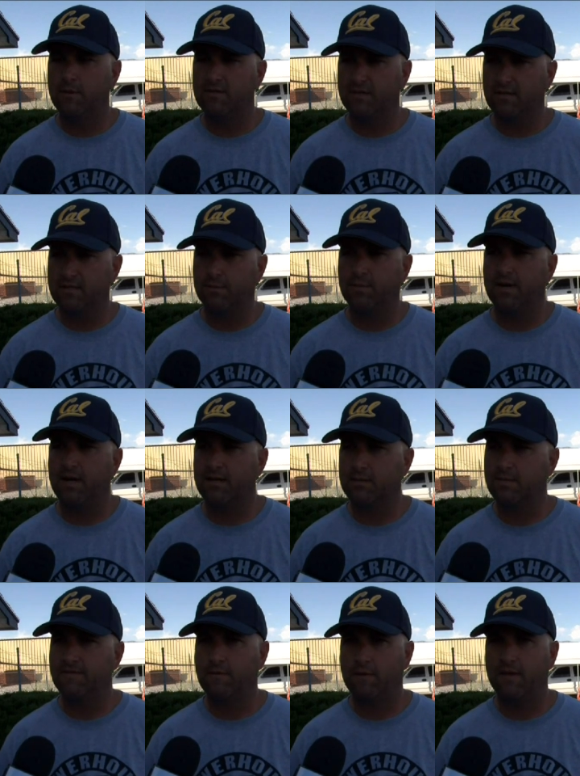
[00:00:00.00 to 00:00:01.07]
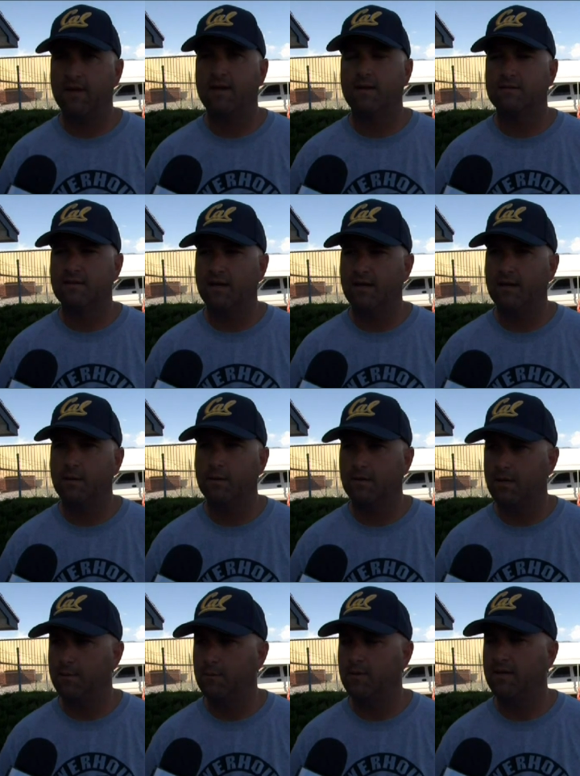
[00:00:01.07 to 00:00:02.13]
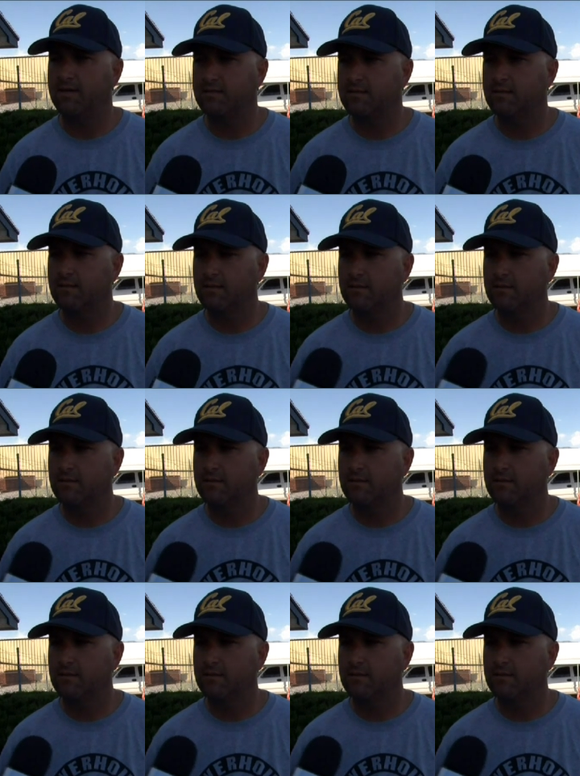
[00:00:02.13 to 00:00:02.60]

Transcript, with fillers: boys to get some practice before they head out to Idaho in a couple weeks.